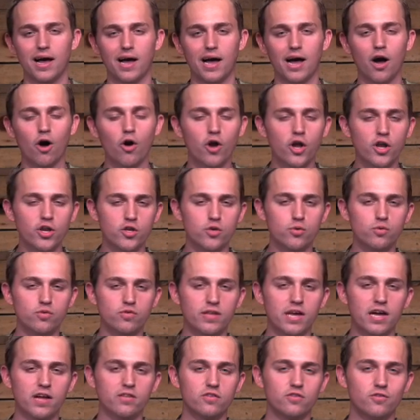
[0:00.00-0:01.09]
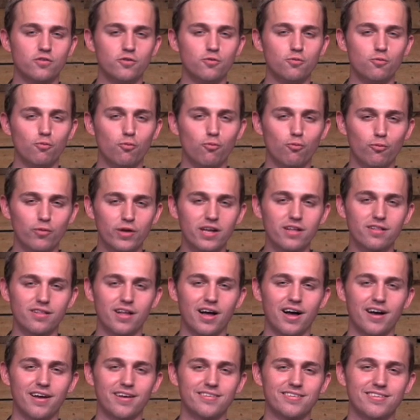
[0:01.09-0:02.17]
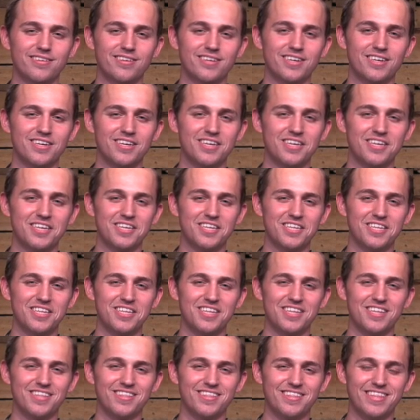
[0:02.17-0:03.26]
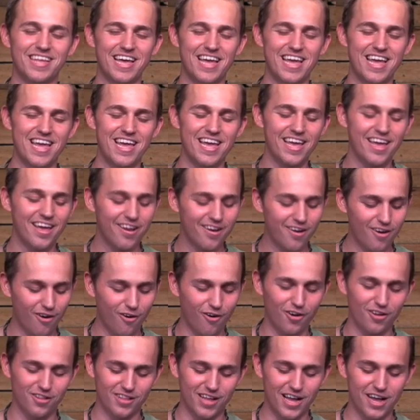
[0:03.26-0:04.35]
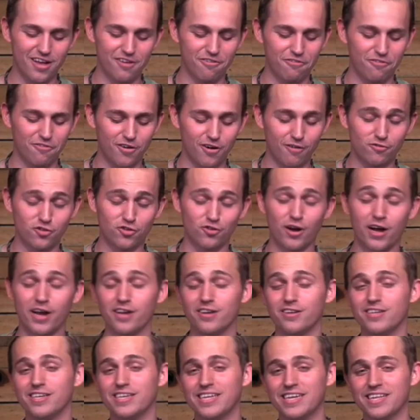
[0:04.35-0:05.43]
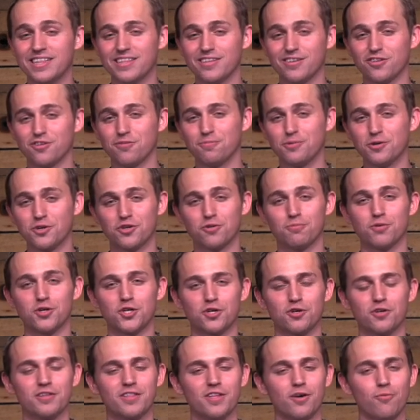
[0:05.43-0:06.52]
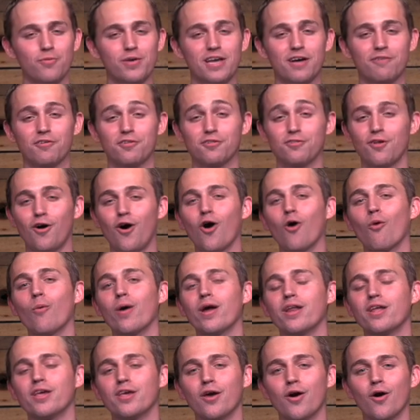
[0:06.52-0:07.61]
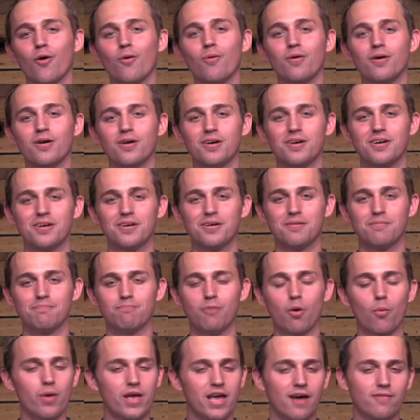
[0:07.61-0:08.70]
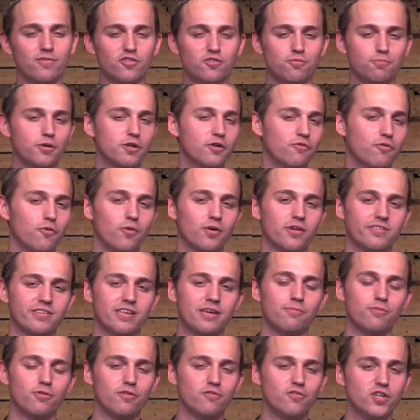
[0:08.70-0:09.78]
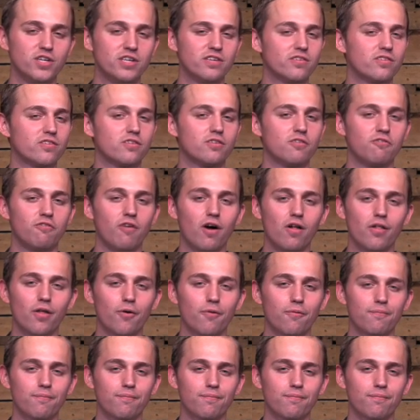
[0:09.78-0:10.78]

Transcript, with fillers: How can you use that to realize that in our life of trying to get this spiritual maturity, that we have a long way to go, but we have this beautiful example of Jesus to follow?